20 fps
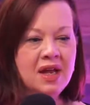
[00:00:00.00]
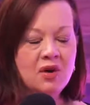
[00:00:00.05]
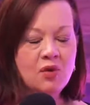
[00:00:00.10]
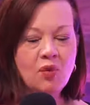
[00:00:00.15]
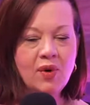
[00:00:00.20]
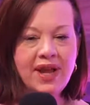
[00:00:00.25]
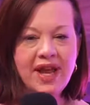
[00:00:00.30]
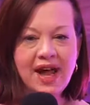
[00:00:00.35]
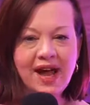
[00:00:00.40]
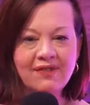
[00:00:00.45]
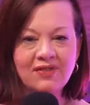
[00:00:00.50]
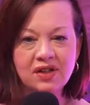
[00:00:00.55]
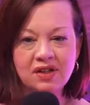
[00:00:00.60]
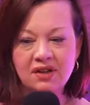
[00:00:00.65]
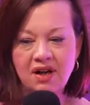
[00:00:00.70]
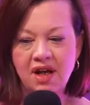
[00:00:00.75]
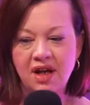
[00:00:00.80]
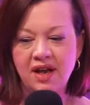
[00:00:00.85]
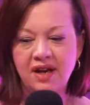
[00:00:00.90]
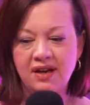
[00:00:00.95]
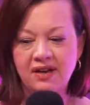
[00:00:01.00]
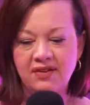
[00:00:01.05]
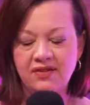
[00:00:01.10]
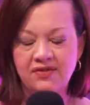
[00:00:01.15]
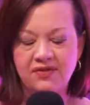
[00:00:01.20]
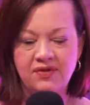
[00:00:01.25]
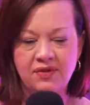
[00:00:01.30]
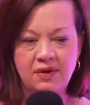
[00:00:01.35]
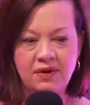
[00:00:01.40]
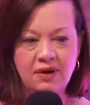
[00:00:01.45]
we have a lot
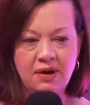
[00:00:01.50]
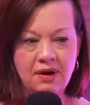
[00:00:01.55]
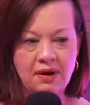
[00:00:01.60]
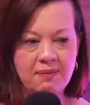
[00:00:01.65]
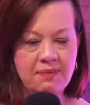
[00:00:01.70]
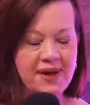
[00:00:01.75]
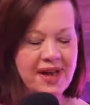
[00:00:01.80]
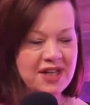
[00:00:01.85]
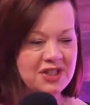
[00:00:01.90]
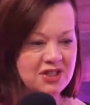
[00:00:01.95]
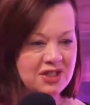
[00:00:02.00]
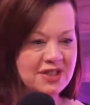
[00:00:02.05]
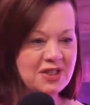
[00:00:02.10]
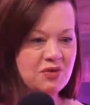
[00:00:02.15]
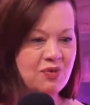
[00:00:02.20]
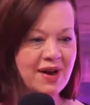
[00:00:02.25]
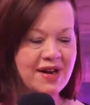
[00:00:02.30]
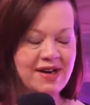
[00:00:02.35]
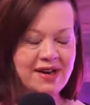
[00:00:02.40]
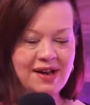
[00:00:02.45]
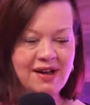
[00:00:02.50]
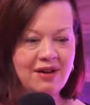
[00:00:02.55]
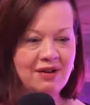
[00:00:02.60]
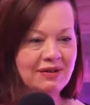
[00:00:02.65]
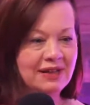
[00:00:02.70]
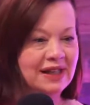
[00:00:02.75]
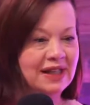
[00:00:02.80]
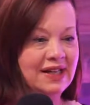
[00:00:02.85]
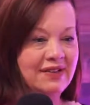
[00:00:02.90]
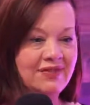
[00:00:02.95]
of uh, patients right
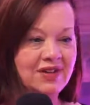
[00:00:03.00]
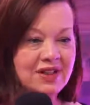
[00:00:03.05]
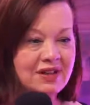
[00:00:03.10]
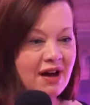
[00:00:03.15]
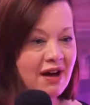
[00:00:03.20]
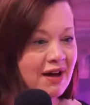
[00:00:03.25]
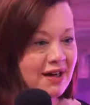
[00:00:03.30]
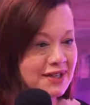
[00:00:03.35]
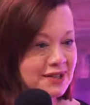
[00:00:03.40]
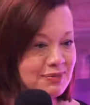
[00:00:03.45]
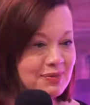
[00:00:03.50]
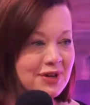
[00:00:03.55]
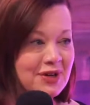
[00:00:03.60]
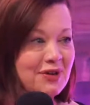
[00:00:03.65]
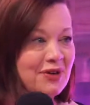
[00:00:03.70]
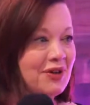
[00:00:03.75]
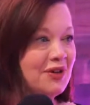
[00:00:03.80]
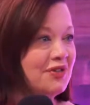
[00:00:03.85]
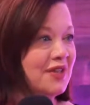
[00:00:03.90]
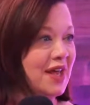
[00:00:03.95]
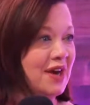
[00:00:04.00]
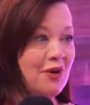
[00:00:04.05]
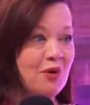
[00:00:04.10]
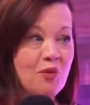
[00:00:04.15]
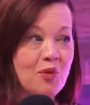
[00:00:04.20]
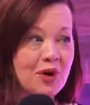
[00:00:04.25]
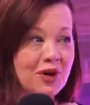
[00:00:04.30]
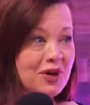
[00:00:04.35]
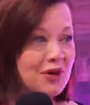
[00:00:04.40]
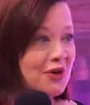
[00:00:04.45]
now leaving the hospital. They don't
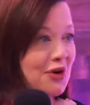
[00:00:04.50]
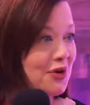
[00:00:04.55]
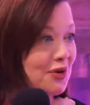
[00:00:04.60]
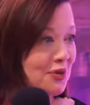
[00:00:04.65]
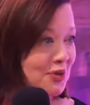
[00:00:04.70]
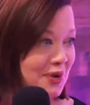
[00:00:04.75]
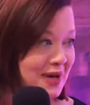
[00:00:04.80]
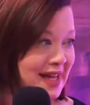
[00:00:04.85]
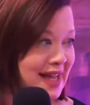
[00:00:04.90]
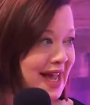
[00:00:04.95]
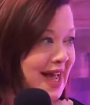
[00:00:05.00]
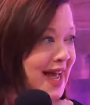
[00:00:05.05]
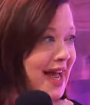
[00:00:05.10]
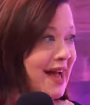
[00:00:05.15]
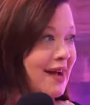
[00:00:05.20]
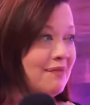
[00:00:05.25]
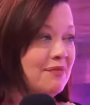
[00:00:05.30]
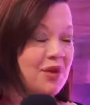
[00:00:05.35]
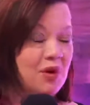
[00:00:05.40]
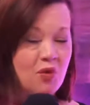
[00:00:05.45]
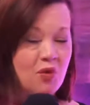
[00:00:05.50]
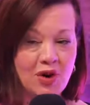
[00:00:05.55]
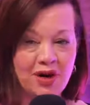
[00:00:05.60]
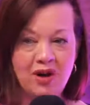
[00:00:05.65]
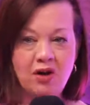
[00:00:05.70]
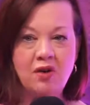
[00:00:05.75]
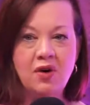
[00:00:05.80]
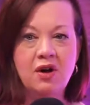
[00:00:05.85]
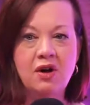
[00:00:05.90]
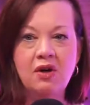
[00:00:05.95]
want to go to rehab. They
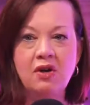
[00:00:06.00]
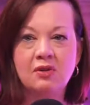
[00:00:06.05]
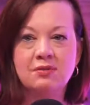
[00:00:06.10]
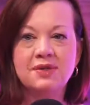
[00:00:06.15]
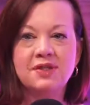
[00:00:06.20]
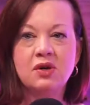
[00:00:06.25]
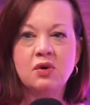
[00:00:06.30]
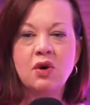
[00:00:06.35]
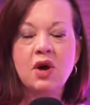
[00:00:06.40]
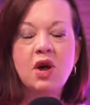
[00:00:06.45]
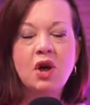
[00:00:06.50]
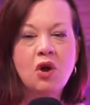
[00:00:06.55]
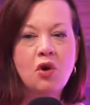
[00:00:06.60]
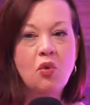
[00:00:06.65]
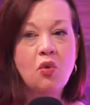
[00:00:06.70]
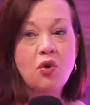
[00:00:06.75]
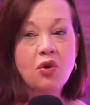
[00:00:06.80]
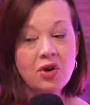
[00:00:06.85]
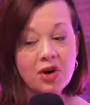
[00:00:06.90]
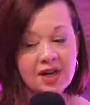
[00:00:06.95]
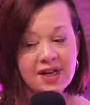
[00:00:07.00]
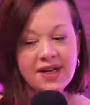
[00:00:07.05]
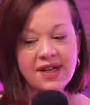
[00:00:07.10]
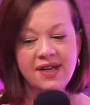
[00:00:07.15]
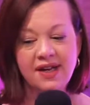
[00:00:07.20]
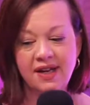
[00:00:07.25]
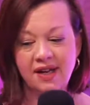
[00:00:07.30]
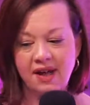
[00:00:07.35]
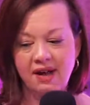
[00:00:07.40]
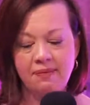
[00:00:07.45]
to go home. So we're
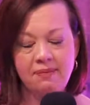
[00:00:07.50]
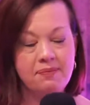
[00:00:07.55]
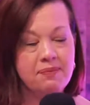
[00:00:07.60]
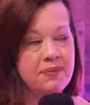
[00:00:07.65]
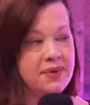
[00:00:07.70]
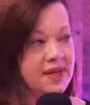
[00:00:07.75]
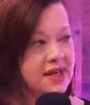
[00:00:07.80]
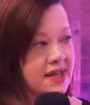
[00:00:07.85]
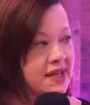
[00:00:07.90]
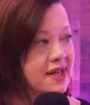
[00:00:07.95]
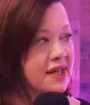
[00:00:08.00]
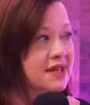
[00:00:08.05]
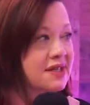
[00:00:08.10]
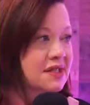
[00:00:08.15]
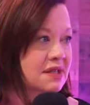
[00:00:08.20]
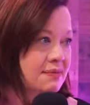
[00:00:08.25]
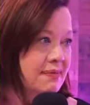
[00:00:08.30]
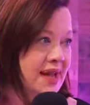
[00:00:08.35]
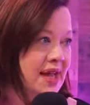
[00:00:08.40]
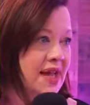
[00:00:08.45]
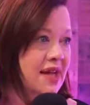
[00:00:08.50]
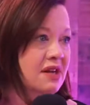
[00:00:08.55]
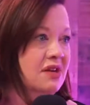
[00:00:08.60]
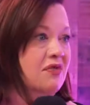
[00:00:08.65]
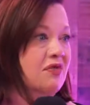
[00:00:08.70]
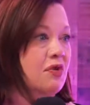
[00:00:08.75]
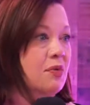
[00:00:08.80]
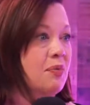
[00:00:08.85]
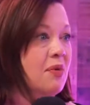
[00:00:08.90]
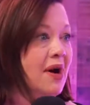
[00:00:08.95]
getting a big demand
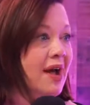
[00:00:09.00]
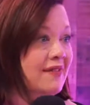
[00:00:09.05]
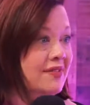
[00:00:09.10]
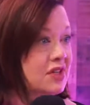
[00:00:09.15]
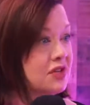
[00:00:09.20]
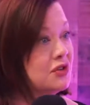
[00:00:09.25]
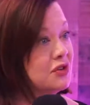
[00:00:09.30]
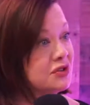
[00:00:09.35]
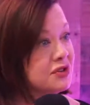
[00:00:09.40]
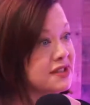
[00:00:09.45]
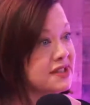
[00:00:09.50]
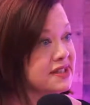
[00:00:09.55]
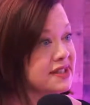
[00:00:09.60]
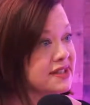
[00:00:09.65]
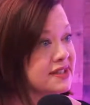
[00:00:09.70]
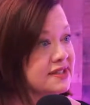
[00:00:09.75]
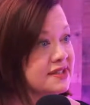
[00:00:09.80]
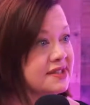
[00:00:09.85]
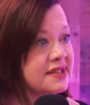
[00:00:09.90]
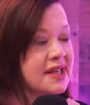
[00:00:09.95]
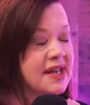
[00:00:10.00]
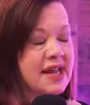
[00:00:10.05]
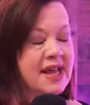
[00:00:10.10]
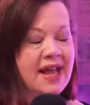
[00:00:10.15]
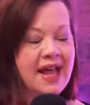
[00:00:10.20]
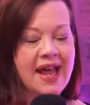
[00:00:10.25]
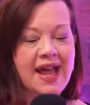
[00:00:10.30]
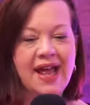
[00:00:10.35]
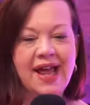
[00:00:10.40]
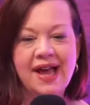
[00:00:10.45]
for private nurses.
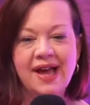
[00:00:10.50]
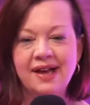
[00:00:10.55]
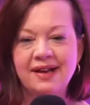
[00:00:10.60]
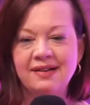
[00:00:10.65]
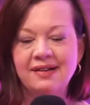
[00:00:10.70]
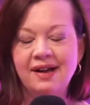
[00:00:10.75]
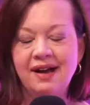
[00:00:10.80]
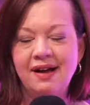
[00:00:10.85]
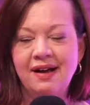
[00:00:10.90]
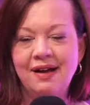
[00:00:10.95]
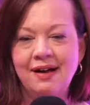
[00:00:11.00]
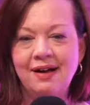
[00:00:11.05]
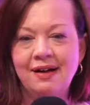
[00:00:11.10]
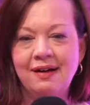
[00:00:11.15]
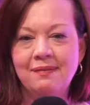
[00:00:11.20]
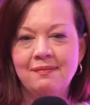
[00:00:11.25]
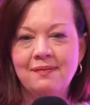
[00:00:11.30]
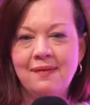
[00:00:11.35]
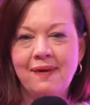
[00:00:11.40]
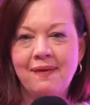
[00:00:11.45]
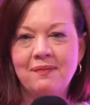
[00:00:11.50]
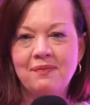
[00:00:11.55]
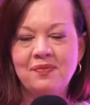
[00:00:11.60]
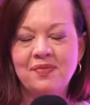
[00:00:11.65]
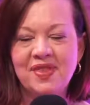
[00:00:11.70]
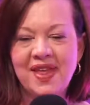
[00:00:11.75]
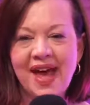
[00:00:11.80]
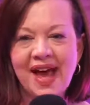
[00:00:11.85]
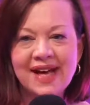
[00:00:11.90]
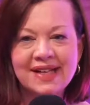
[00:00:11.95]
And um,
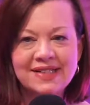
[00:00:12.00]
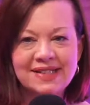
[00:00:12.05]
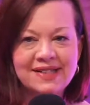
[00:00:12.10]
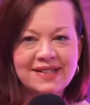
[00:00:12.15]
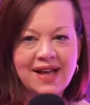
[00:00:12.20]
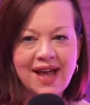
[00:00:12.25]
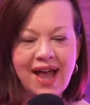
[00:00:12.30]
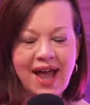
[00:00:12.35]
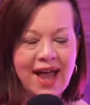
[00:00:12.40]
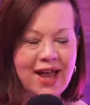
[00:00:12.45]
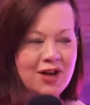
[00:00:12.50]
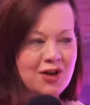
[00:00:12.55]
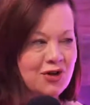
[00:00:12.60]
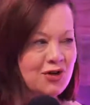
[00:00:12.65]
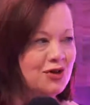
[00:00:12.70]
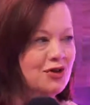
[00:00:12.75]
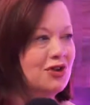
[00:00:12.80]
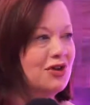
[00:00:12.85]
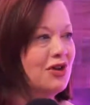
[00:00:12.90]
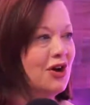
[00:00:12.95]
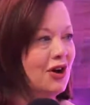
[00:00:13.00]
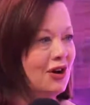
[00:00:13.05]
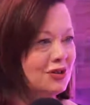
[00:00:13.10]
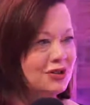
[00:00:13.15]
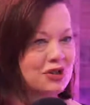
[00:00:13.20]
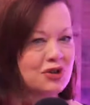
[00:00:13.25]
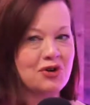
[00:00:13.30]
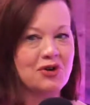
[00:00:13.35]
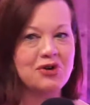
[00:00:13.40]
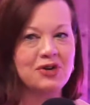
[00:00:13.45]
that's a good
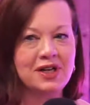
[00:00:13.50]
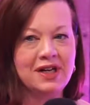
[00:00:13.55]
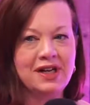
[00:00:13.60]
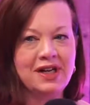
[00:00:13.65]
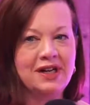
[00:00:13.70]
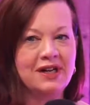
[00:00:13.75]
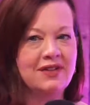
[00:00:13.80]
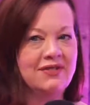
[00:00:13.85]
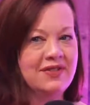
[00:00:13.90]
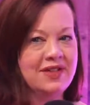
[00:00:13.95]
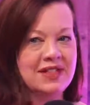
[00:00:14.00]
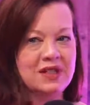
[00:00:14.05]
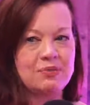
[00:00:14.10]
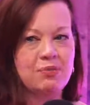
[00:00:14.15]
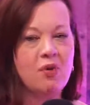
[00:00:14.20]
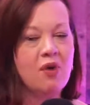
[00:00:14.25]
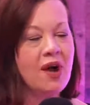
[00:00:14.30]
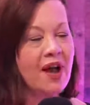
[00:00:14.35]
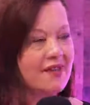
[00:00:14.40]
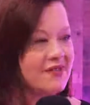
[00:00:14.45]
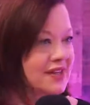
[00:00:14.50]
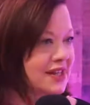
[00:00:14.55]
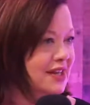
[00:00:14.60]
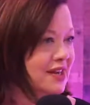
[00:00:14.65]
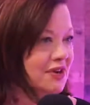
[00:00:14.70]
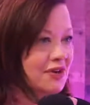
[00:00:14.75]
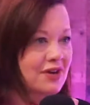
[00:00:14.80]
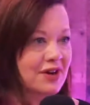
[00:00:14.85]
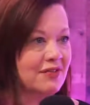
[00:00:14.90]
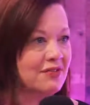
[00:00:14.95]
alternative is private
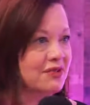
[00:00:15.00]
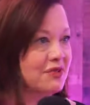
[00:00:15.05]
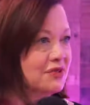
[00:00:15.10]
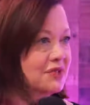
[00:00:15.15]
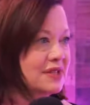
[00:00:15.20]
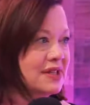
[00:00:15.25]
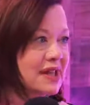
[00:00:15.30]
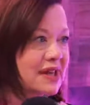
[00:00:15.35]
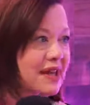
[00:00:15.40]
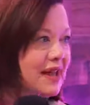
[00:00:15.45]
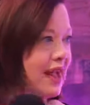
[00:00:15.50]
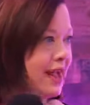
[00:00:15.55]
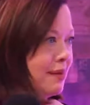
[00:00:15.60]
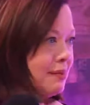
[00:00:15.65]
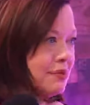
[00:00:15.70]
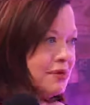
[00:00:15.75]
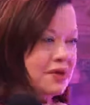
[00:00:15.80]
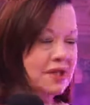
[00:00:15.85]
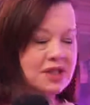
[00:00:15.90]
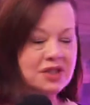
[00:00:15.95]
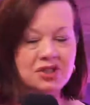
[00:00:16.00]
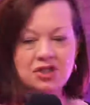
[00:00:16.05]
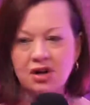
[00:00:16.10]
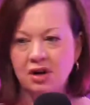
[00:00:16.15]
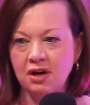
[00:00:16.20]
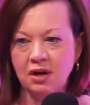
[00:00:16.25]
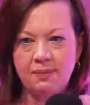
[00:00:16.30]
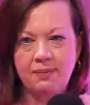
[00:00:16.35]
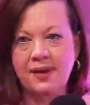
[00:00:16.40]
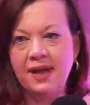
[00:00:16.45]
caregivers like Cambridge,
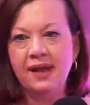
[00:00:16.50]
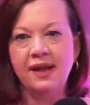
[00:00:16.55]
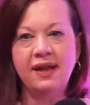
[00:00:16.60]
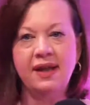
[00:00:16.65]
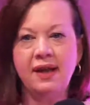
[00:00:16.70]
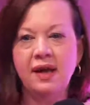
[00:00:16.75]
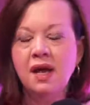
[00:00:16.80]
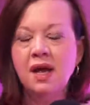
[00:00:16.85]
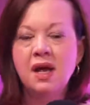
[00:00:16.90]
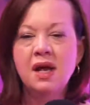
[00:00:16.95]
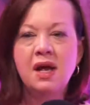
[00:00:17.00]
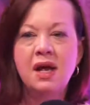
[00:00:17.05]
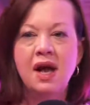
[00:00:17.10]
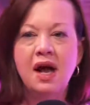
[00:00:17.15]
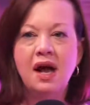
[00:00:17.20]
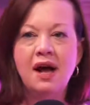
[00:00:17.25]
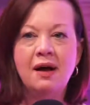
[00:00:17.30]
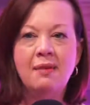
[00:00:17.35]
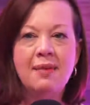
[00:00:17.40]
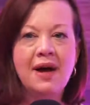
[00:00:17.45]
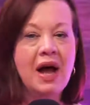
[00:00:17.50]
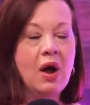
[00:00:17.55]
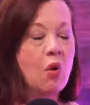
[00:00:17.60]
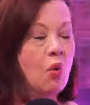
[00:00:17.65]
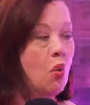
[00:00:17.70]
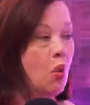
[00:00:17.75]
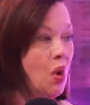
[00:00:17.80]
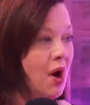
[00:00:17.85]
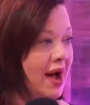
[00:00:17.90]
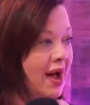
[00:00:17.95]
Acapella, um,
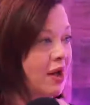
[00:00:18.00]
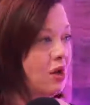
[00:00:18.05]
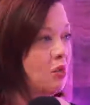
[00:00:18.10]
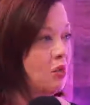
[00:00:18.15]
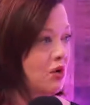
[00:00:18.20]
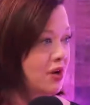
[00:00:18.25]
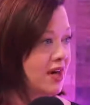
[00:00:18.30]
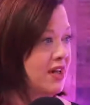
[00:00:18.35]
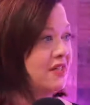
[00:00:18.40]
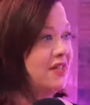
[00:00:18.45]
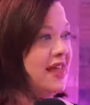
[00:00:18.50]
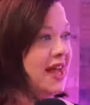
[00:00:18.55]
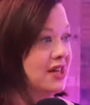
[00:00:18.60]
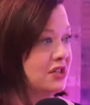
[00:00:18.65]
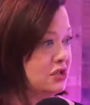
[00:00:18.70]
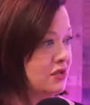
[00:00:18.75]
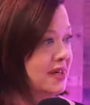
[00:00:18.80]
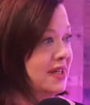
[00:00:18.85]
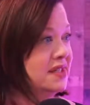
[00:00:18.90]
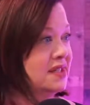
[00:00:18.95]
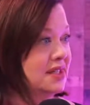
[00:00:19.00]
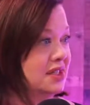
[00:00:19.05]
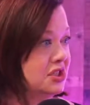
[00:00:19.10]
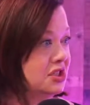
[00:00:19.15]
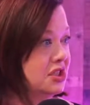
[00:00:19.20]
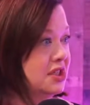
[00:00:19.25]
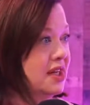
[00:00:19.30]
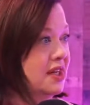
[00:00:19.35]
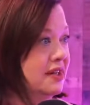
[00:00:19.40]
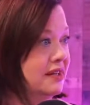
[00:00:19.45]
while we're in that
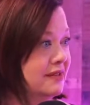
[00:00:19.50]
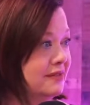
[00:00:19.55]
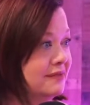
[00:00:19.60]
transition. It